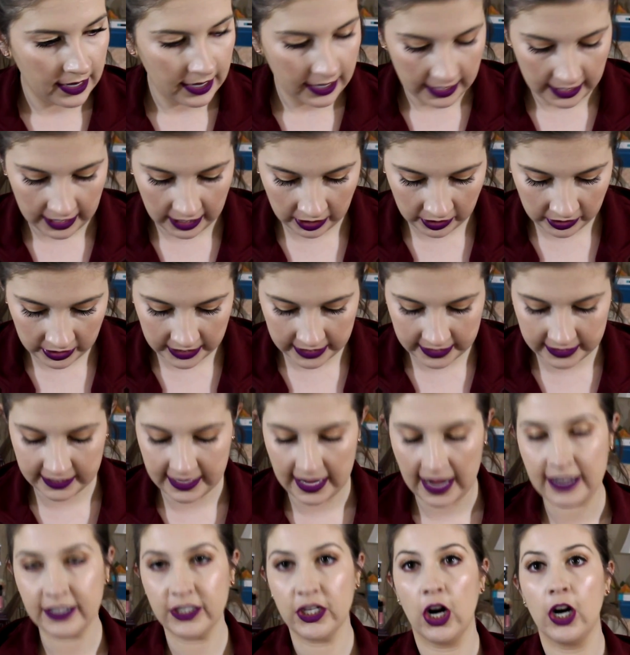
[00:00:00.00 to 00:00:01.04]
Here is
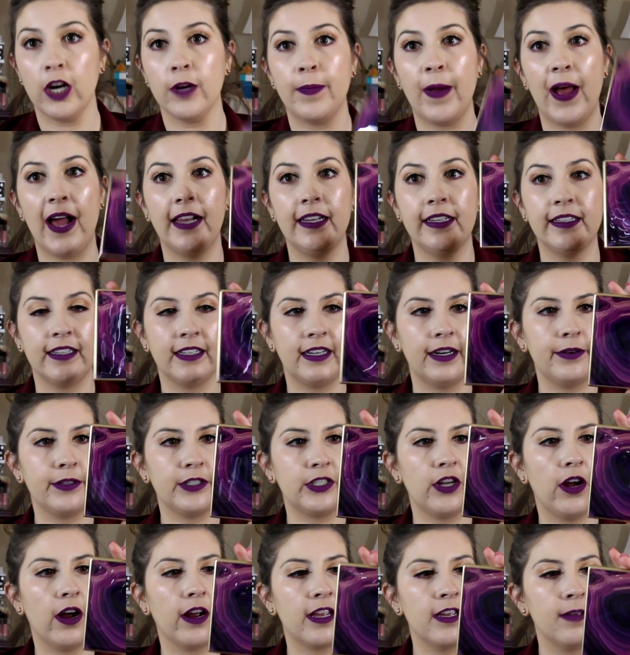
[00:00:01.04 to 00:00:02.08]
that Tarte palette that I was
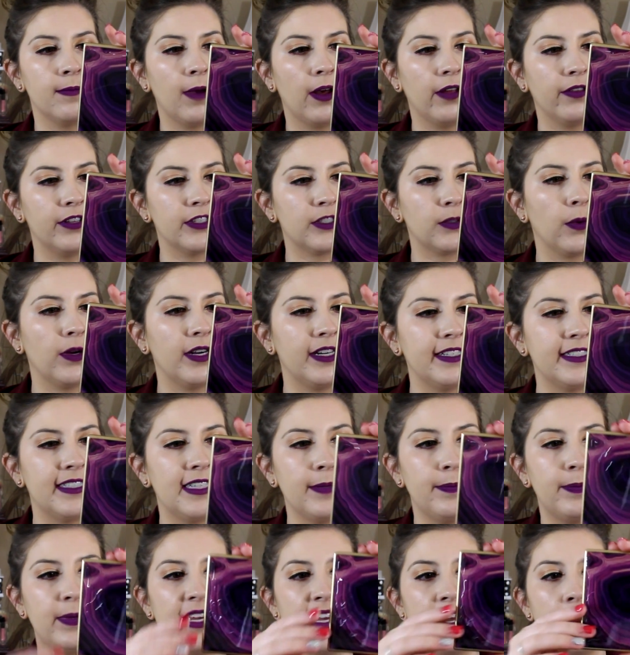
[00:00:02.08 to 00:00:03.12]
talking about. This one is
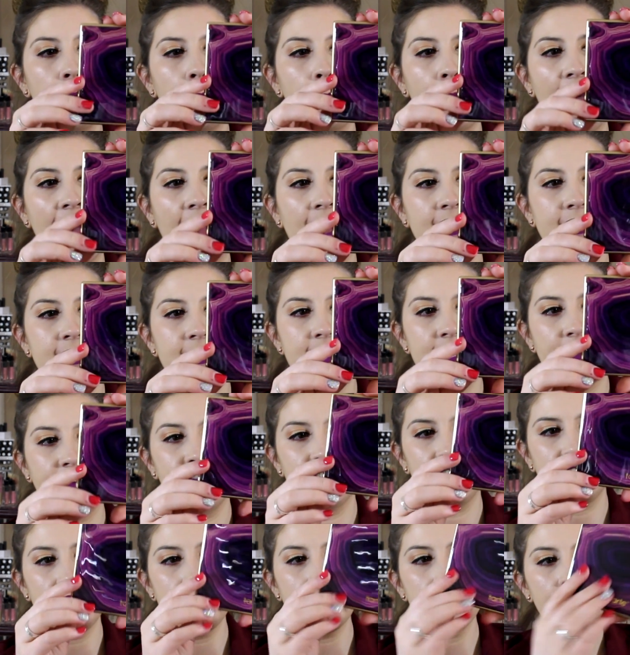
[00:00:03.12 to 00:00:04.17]
the Be
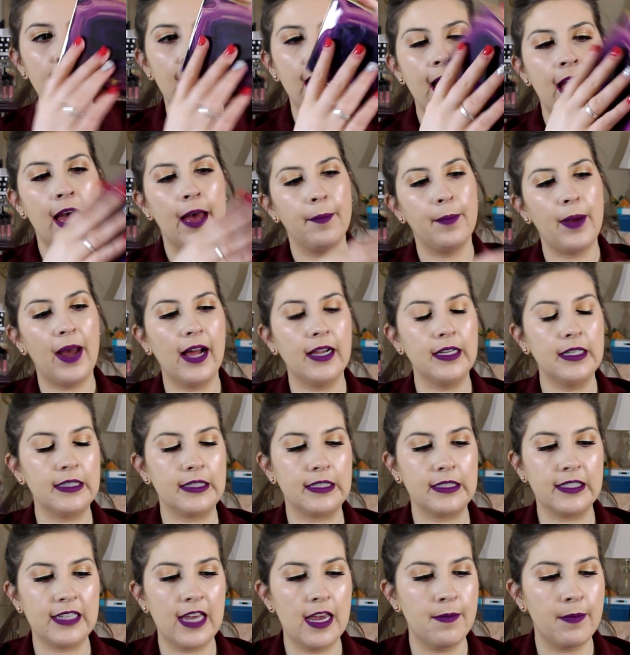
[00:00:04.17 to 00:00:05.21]
Magnificent palette.
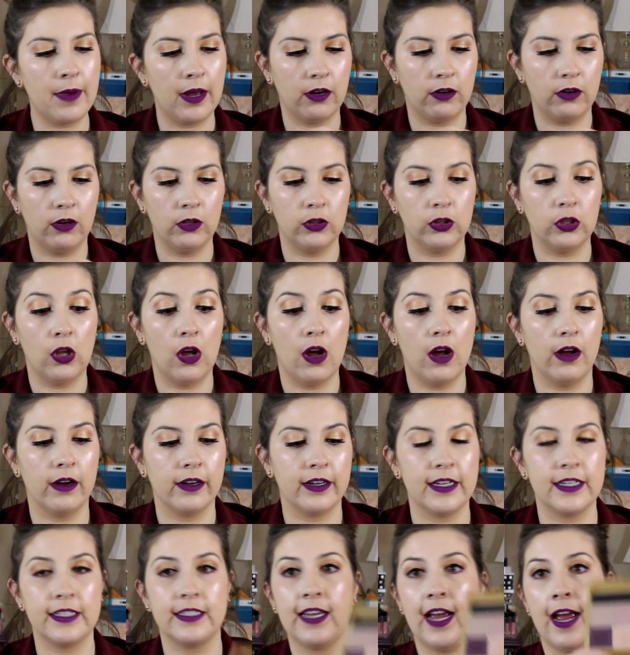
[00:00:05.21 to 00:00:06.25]
This came out a
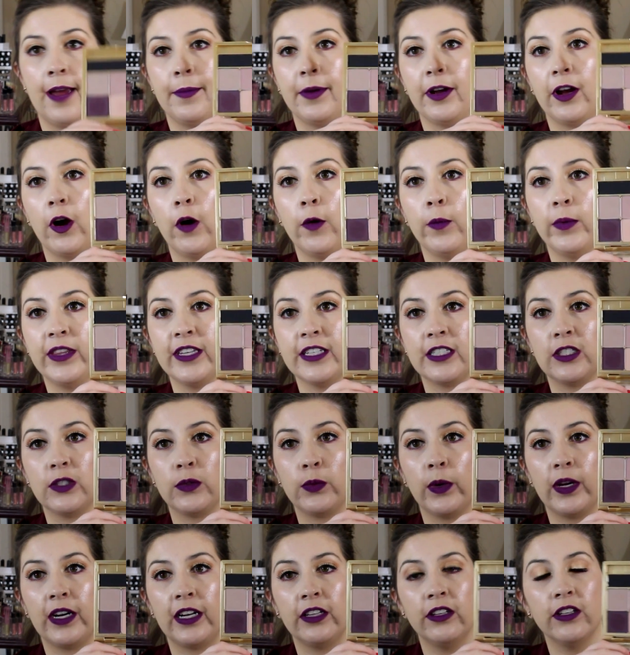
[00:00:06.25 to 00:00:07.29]
long time ago, but this is
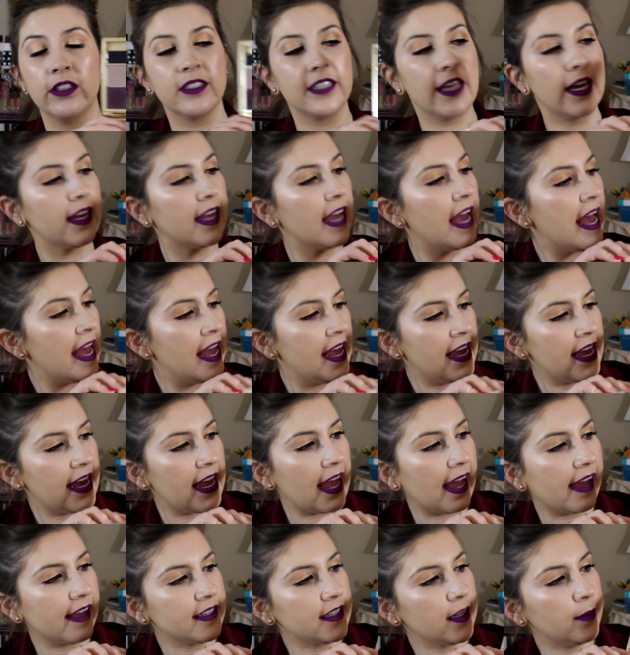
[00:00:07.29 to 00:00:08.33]
what it looks like.
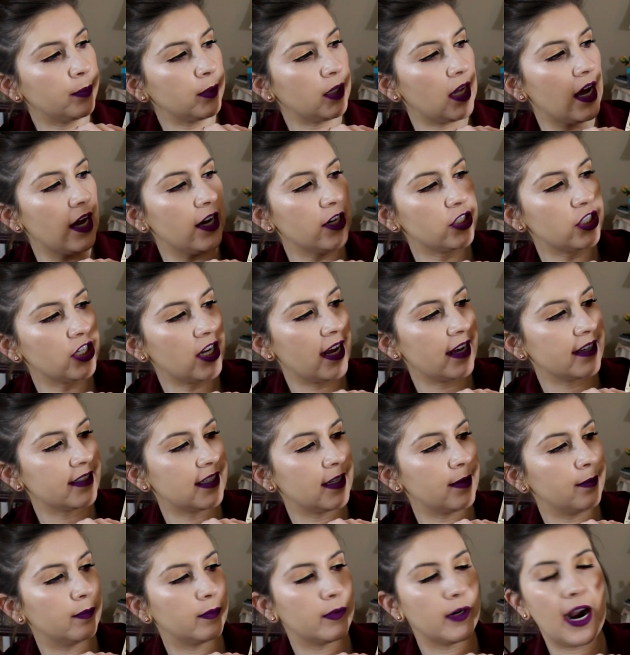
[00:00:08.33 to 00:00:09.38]
It has a blush, it has
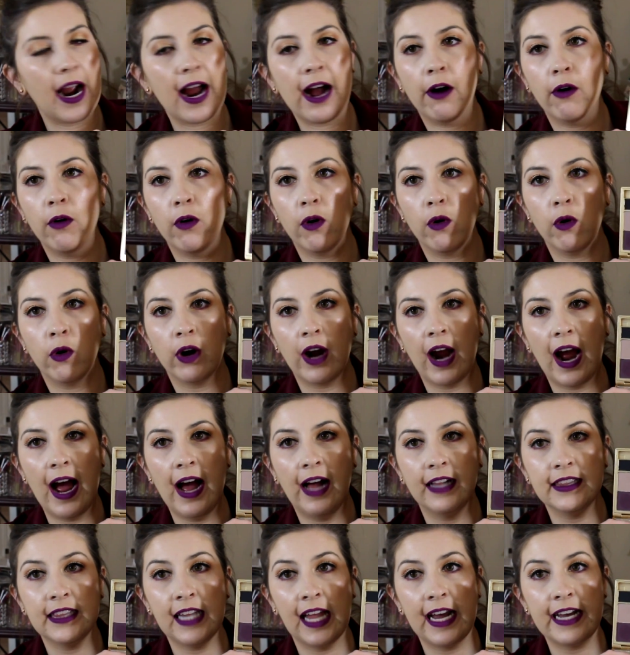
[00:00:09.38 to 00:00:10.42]
some brow or
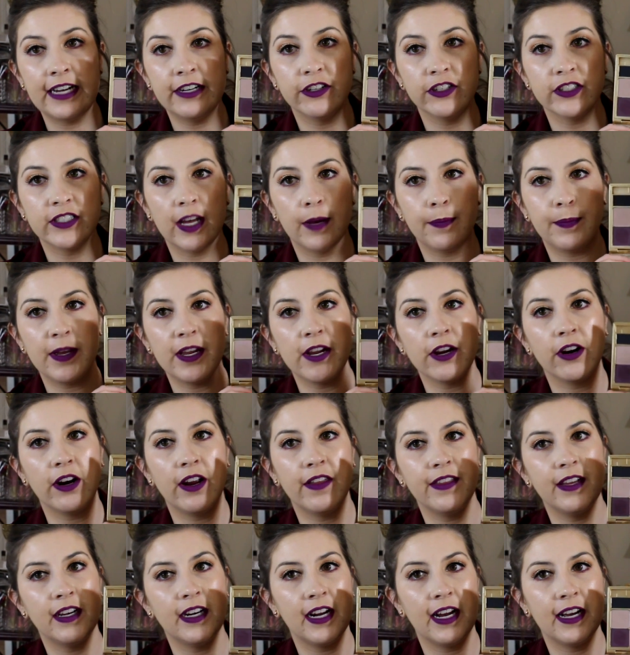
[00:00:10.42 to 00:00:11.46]
liners up here,
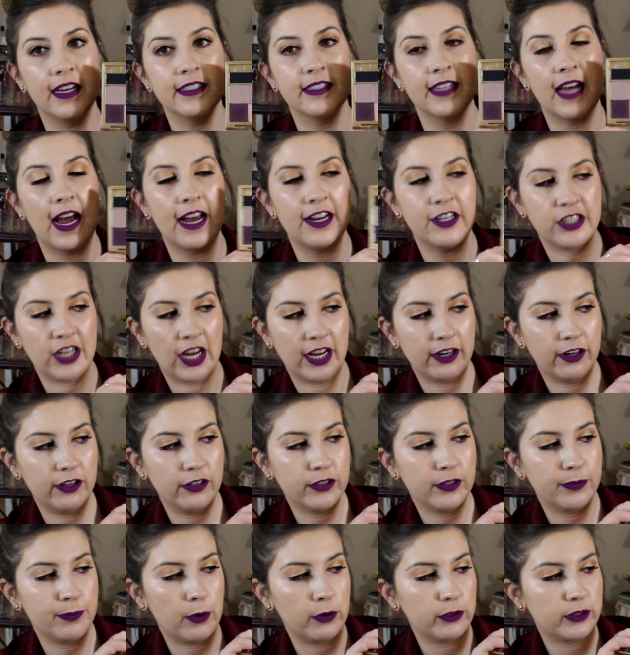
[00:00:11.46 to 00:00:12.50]
and then it has
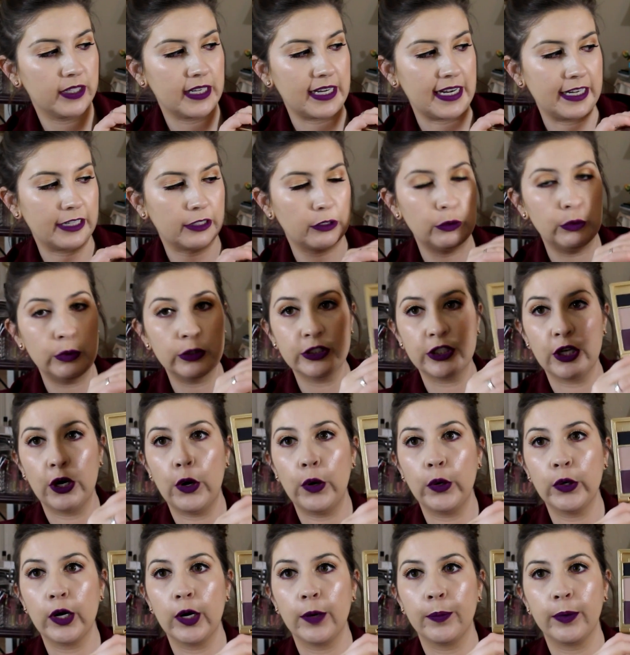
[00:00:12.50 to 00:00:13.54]
eyeshadows, mostly in cool
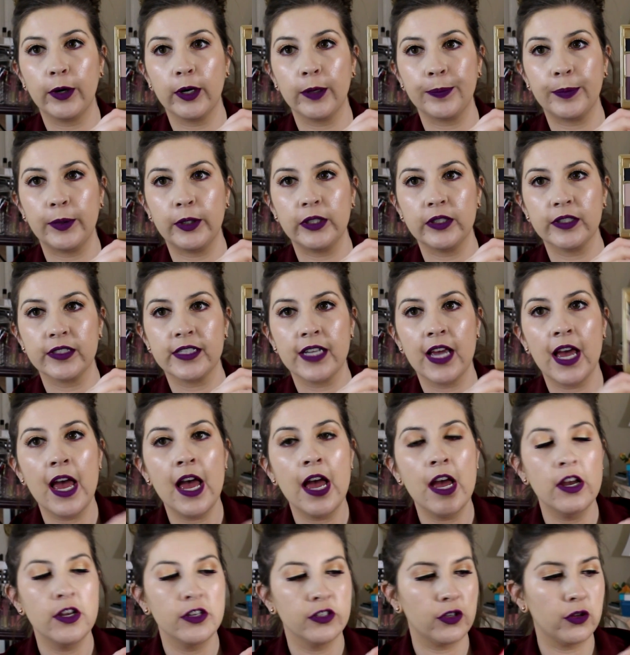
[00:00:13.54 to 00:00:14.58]
tone purples.
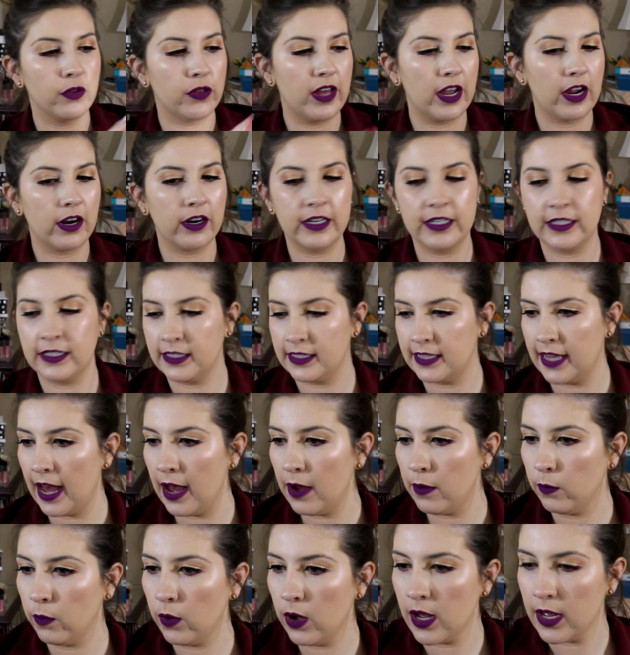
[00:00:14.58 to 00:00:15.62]
So there is
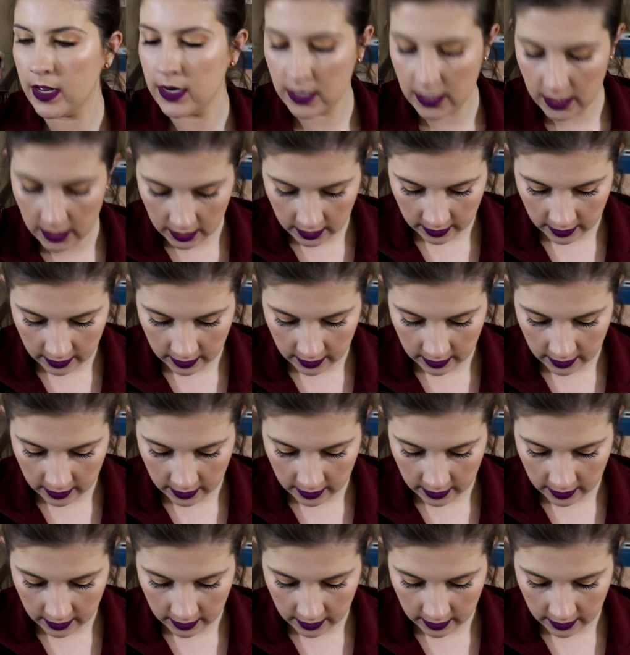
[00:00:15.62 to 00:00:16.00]
that one.